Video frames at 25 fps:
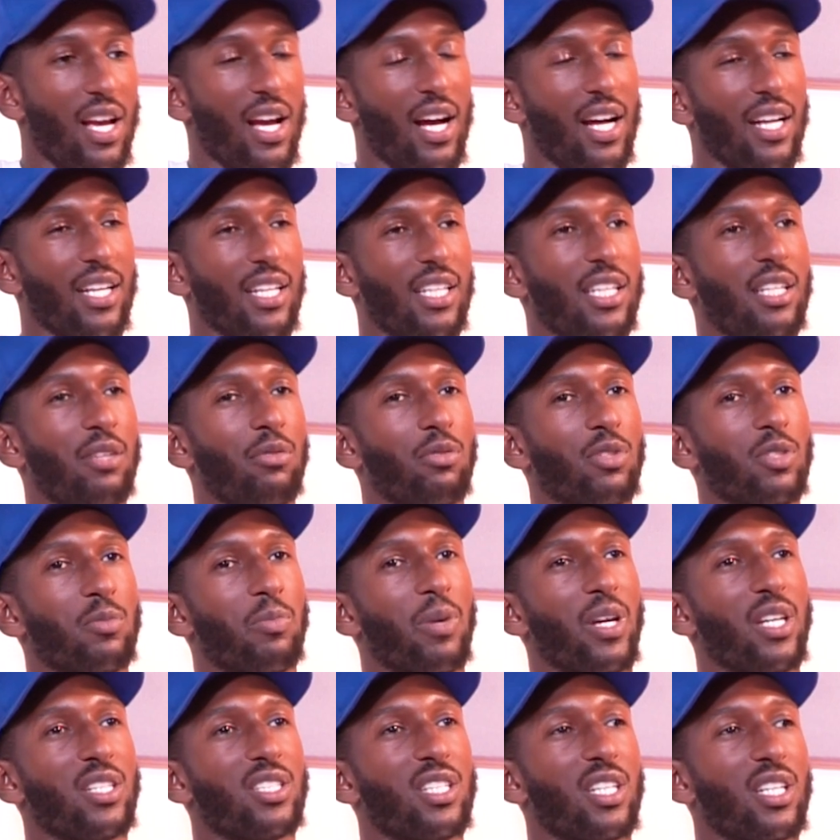and he was
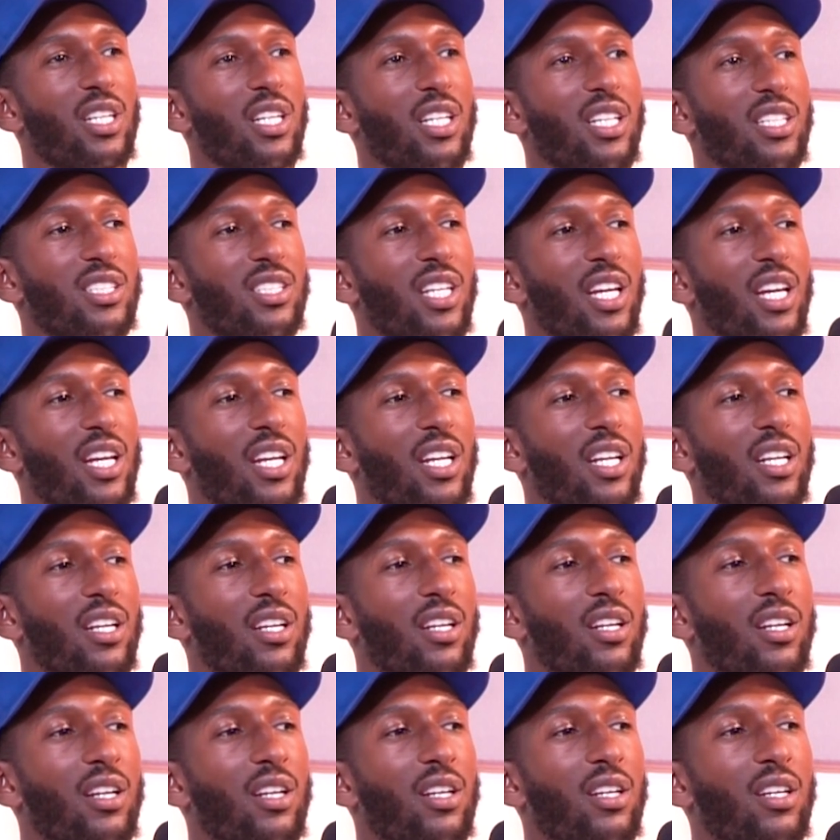basically saying,
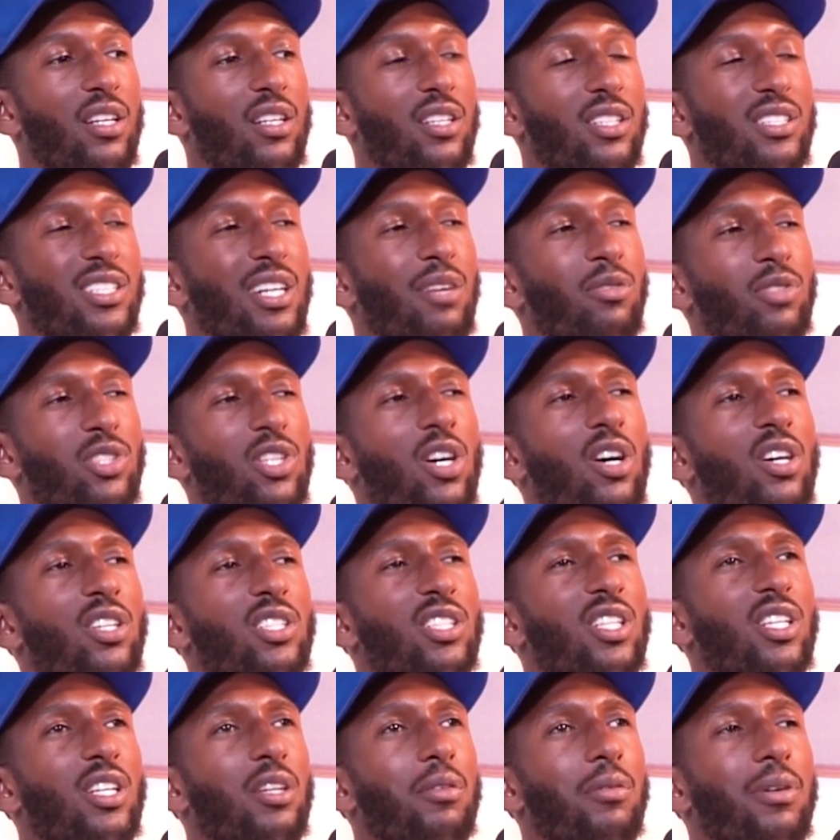because I was
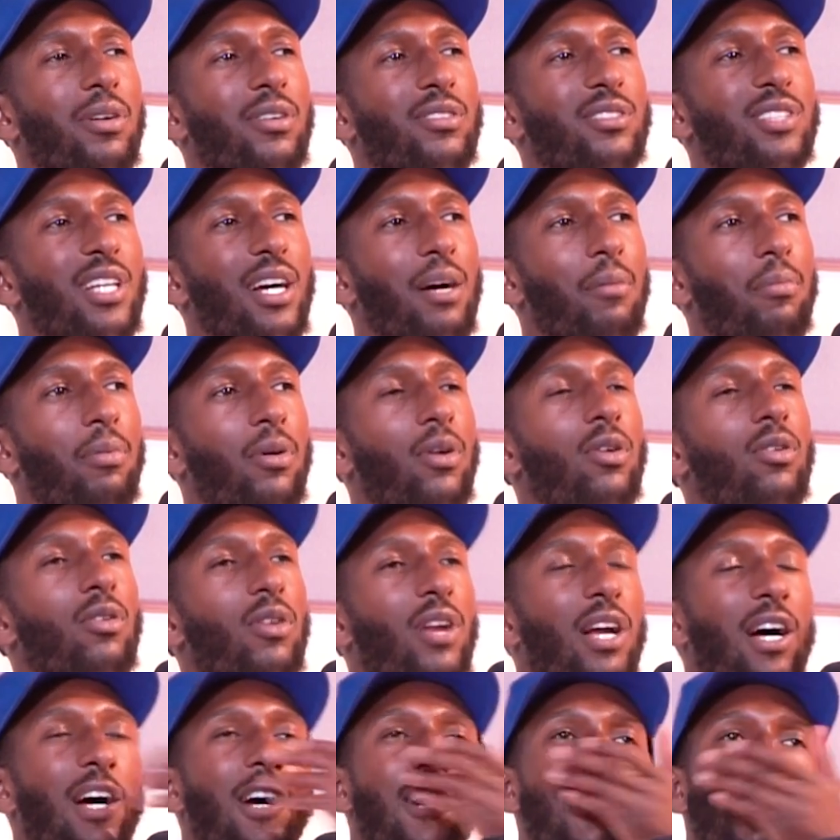asking him, I was like, bro,
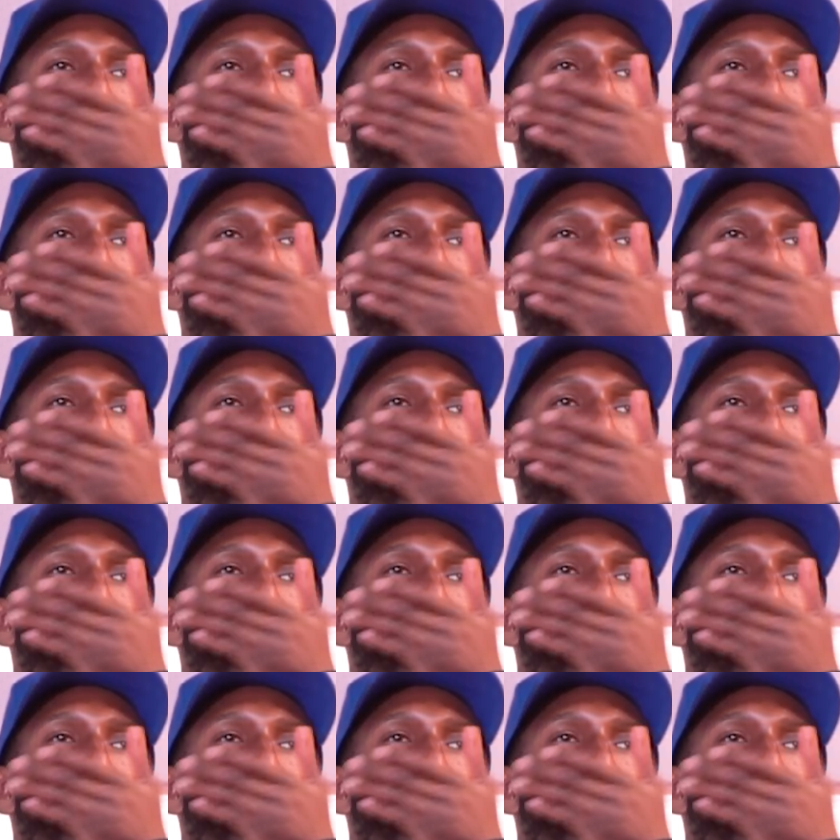like,